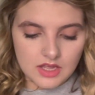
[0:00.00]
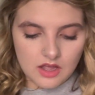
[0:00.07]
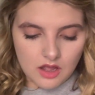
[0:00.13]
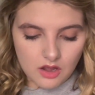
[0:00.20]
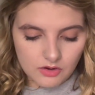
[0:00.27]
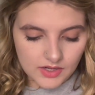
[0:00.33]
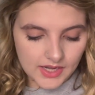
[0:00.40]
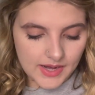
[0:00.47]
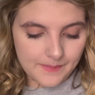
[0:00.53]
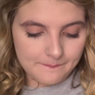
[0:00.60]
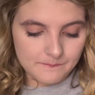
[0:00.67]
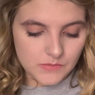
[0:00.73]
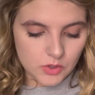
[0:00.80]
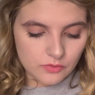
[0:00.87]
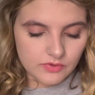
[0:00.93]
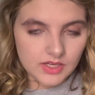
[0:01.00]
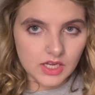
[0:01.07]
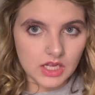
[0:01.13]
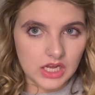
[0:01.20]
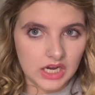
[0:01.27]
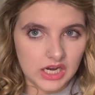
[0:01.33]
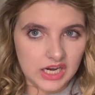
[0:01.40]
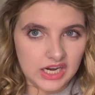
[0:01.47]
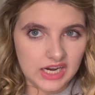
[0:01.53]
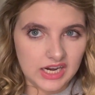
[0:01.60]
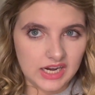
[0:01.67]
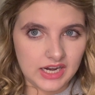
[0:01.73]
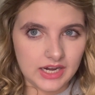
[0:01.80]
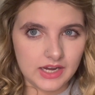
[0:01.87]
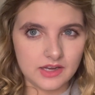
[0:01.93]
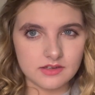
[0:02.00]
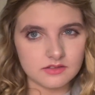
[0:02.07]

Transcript: Okay, moving on.